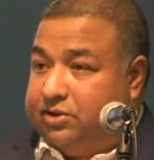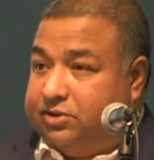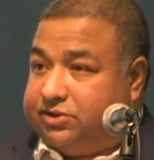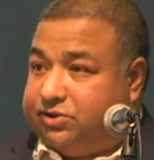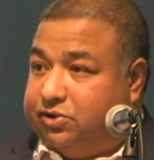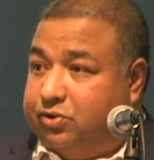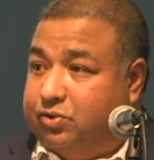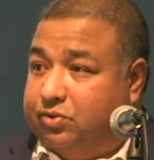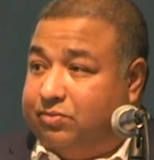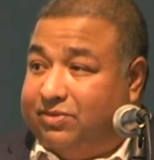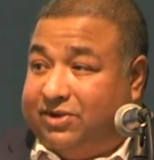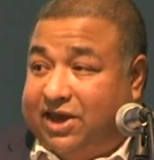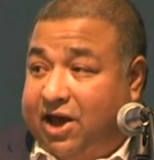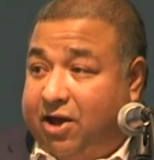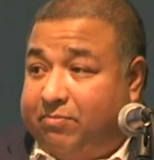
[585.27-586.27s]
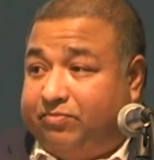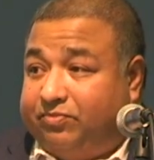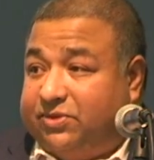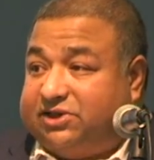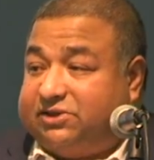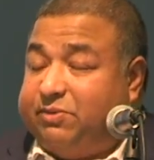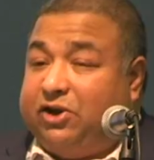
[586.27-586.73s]
So yeah,
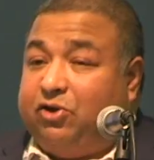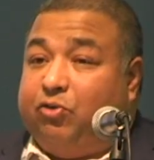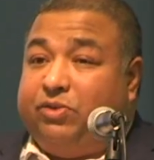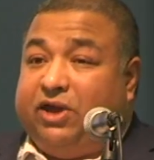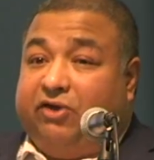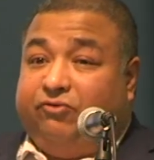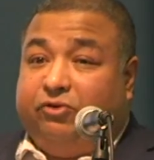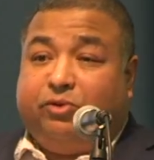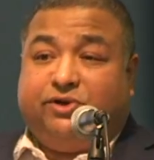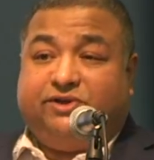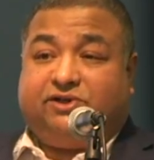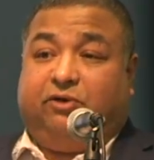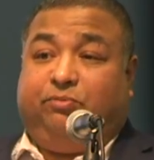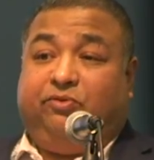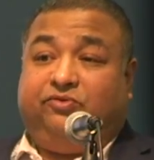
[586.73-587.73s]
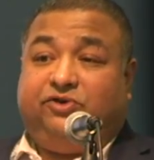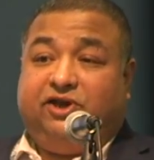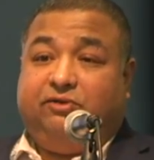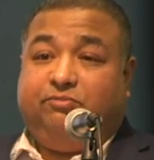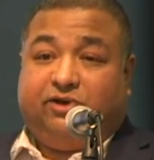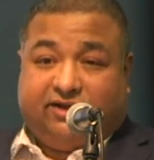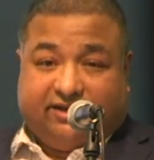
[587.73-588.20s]
this may not be everybody's cup of
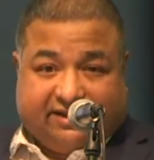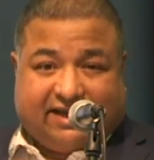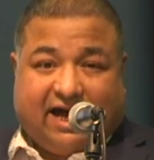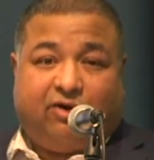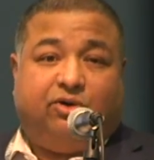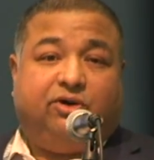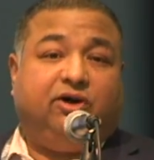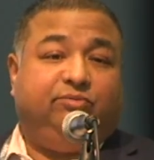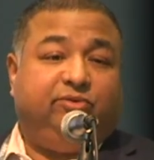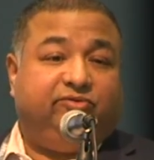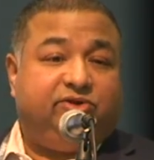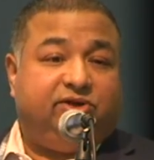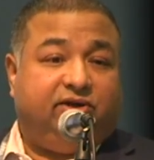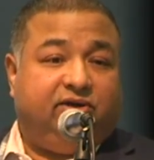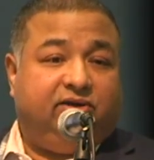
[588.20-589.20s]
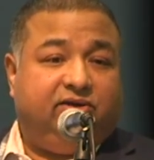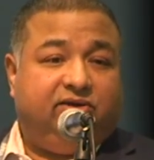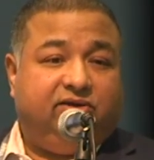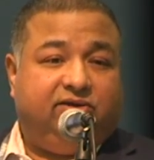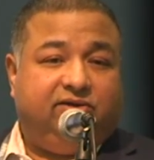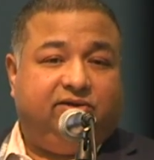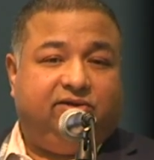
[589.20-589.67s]
tea, but this is our cup of tea,
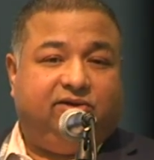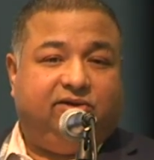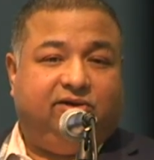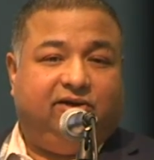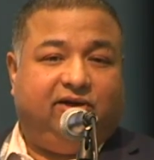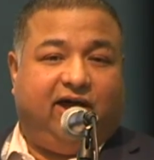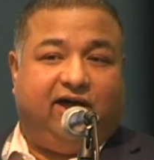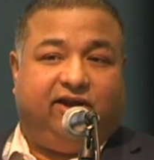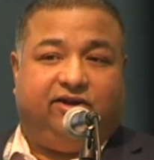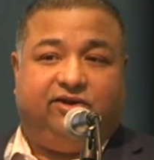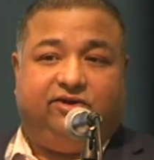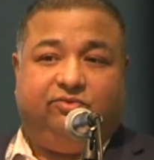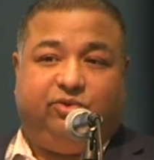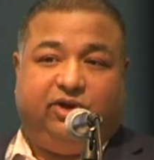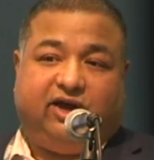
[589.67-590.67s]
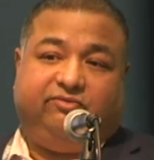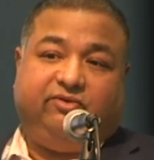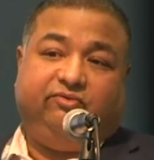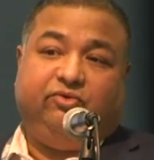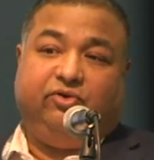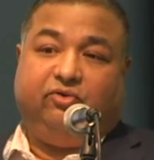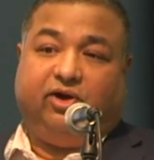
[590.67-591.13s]
and we have
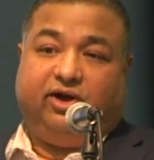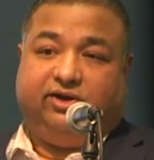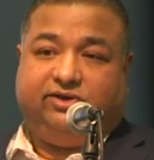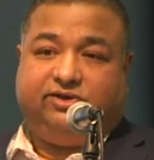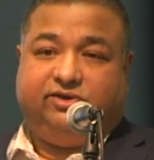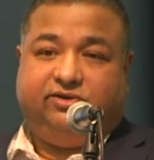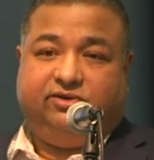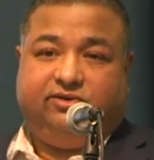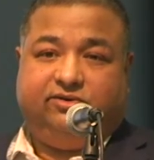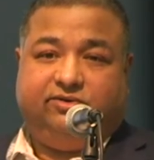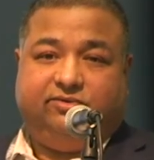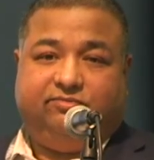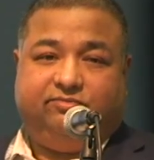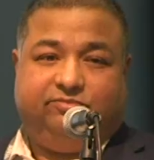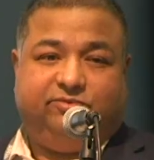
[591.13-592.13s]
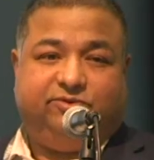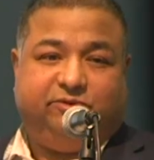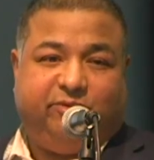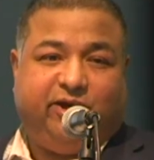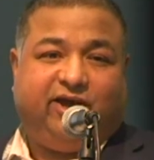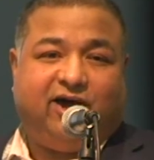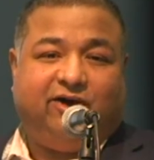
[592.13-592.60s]
every right to
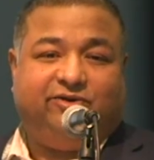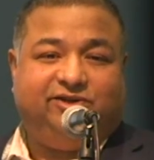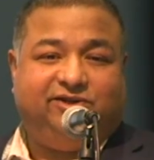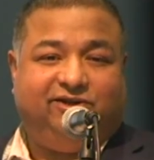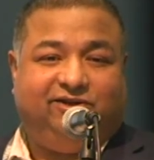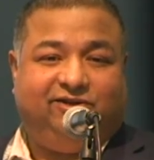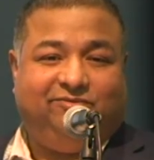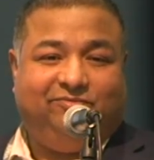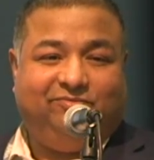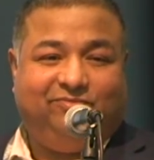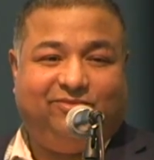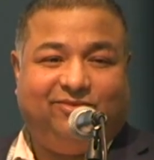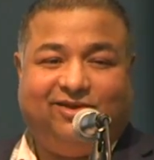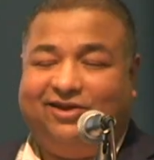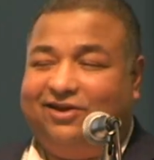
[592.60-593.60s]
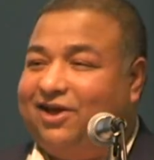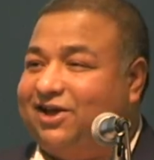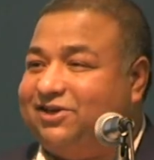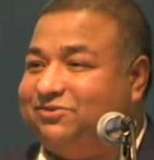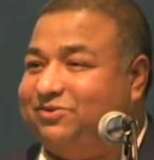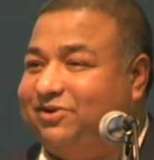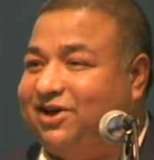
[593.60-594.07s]
make our tea
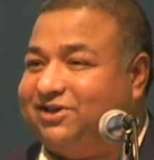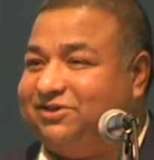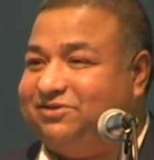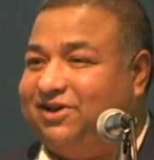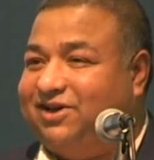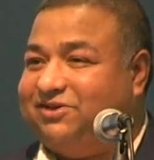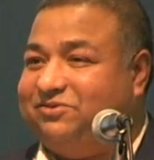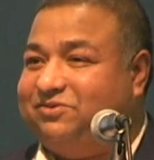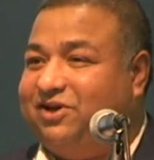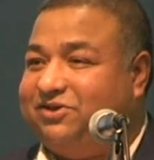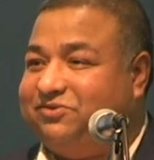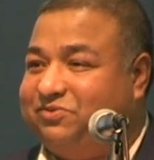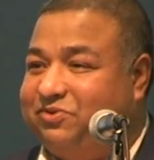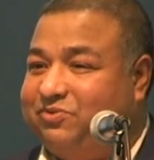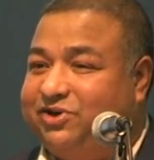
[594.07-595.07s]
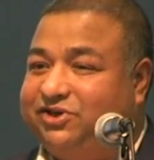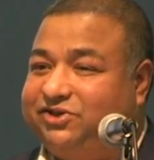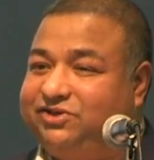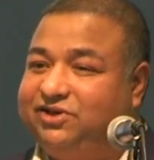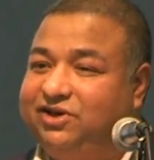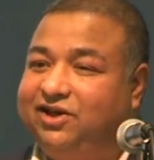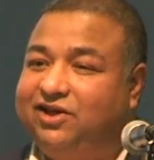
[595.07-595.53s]
as we wish.
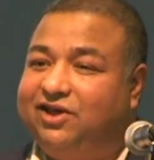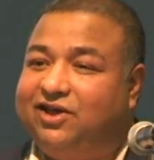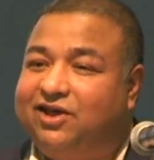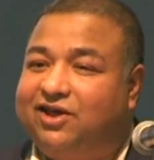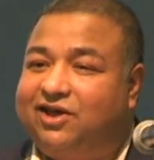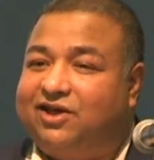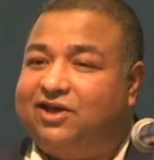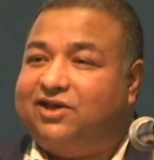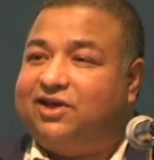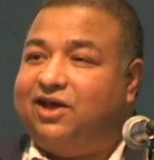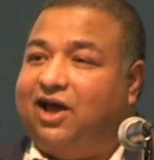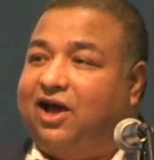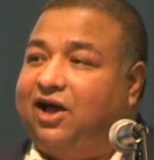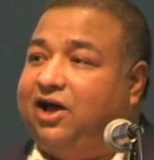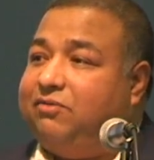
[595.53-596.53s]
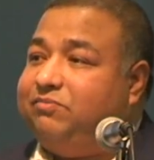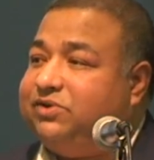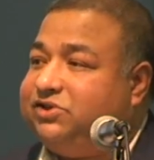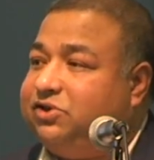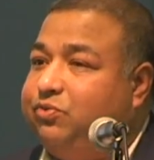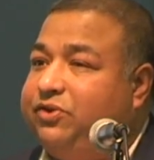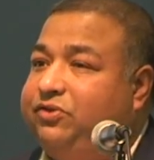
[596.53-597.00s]

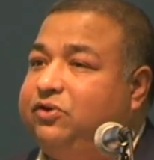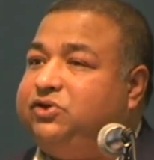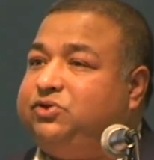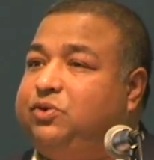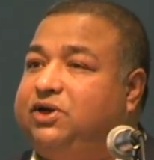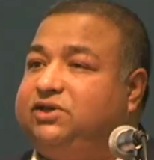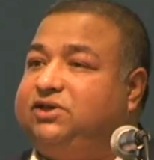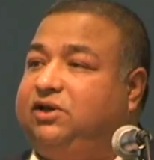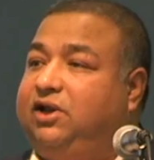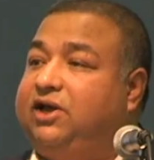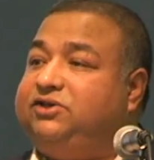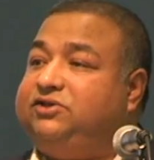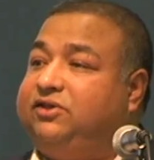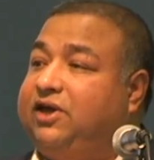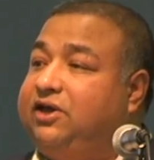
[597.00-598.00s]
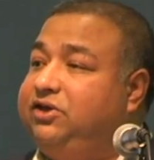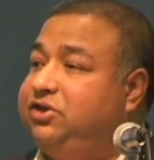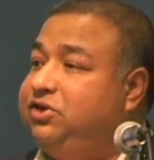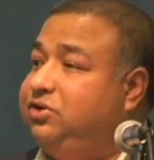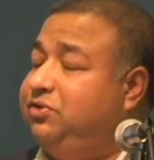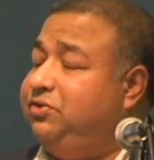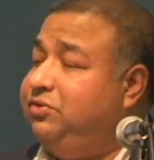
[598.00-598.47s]
So with those words, I'd like to
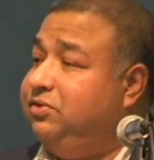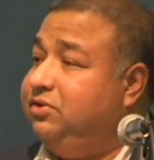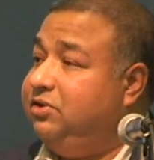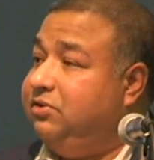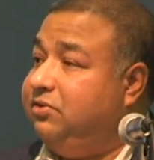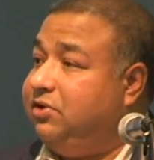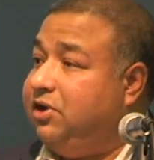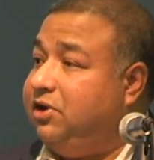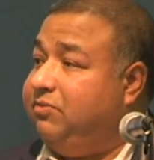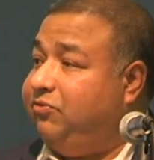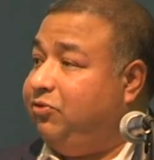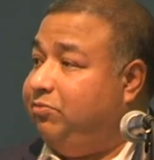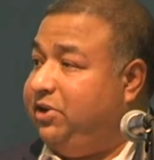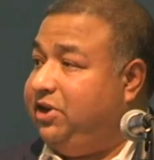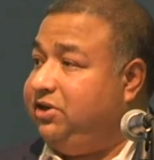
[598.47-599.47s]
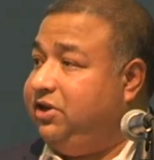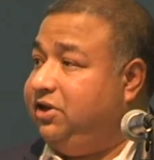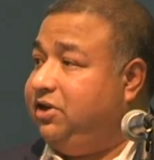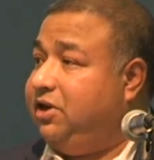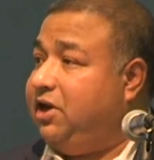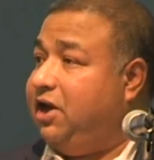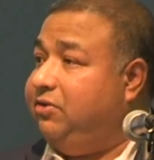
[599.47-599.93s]
thank you. for being
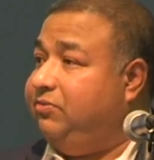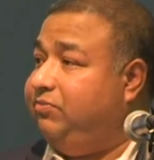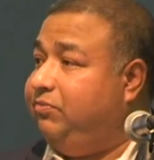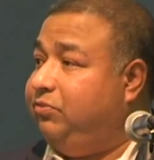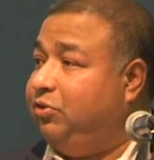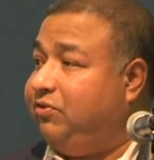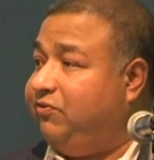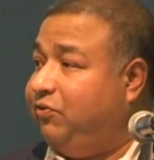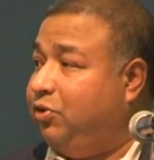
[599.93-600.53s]
here. I look